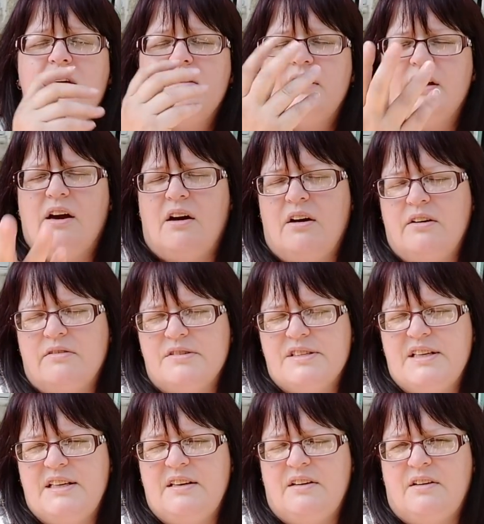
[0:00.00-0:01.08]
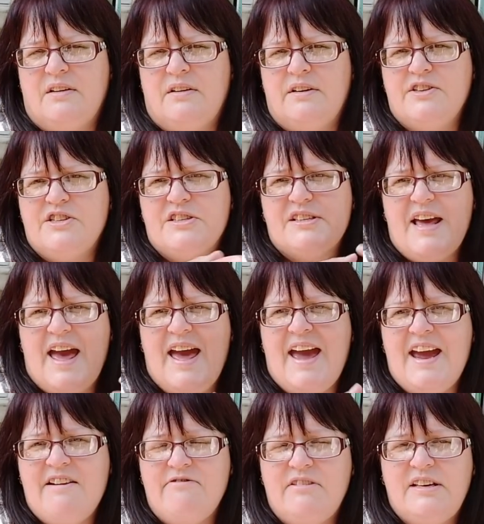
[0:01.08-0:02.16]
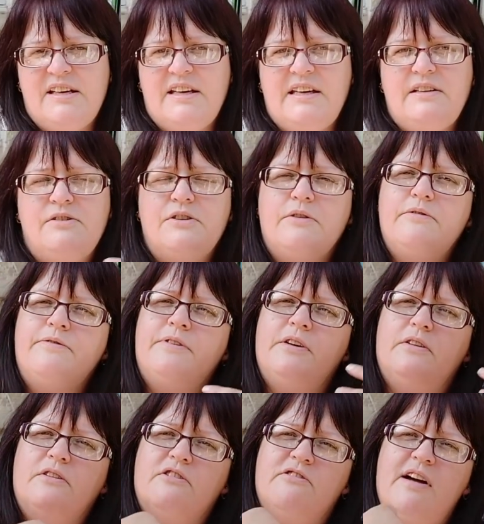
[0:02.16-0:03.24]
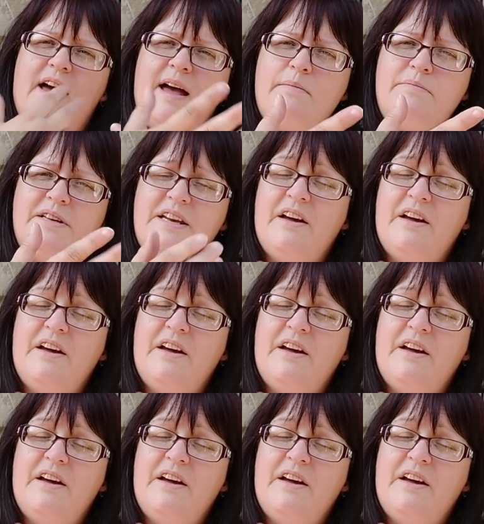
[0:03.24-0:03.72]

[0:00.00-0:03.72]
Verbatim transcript: The aisles are large, it's airy, you don't feel hemmed in.